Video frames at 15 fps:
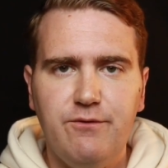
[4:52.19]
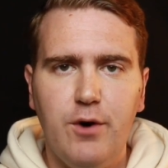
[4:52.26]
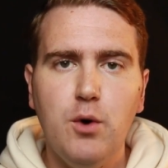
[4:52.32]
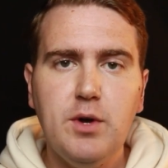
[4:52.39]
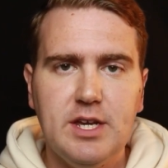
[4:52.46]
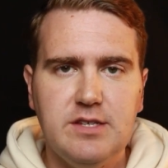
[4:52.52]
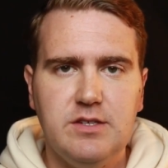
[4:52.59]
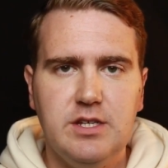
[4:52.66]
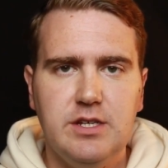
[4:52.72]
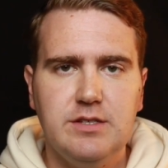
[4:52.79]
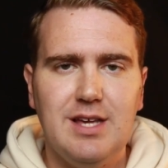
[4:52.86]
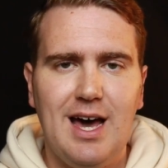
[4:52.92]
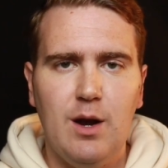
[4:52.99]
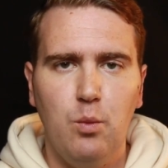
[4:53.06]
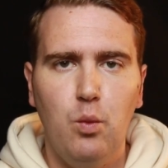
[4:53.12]
focuses
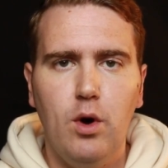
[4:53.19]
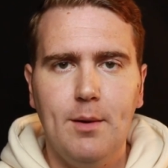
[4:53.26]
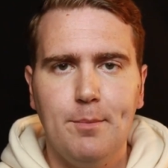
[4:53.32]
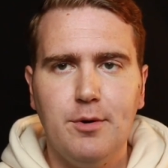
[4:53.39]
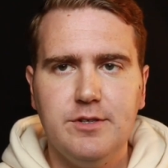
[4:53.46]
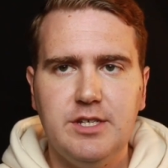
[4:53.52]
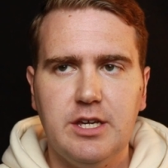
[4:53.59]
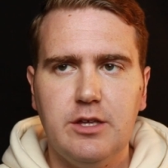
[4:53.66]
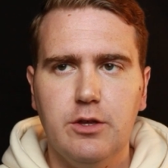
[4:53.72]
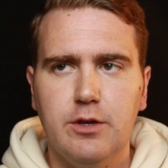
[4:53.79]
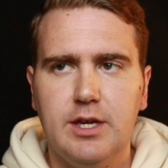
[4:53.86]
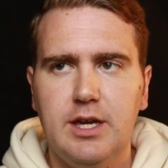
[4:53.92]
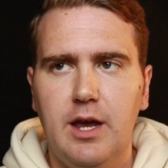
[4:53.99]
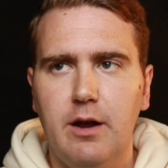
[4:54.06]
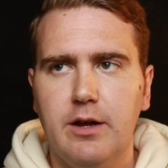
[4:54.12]
on one particular
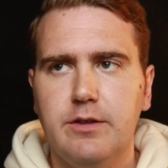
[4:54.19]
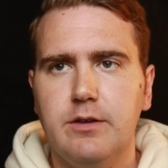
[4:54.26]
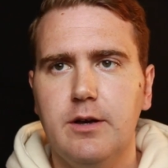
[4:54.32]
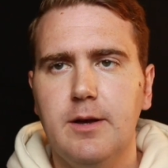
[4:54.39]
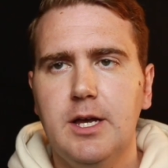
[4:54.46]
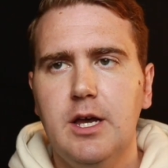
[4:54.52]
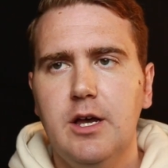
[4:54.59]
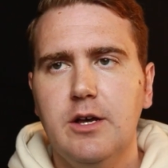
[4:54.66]
character.